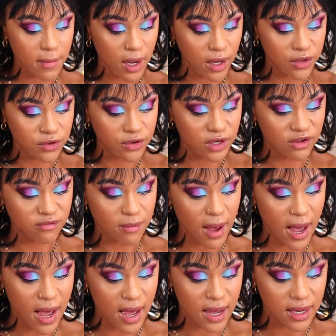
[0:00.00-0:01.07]
my underneath
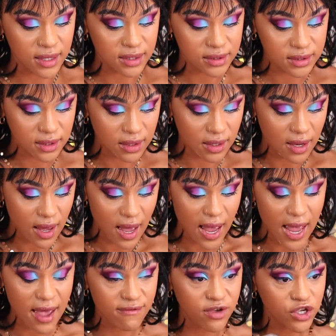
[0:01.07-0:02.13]
my eyes.
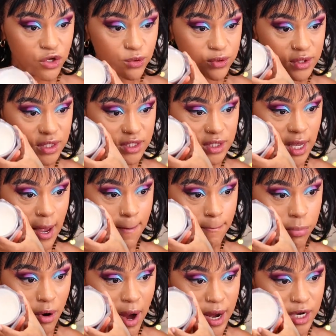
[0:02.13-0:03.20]
I haven't used this
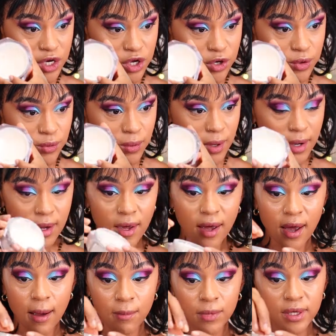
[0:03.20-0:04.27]
yet, brand new.
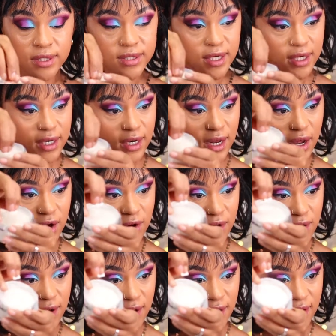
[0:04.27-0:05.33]
I'm going to take it
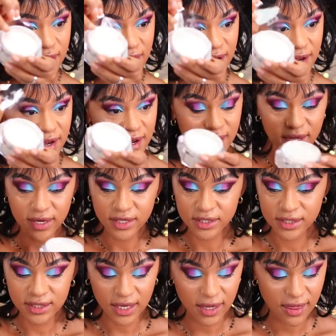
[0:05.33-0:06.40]
out.
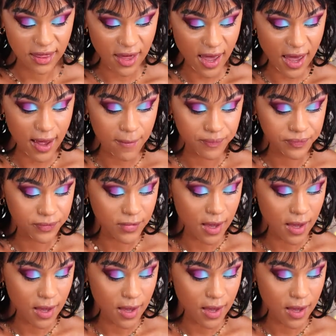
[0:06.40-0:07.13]
Like that,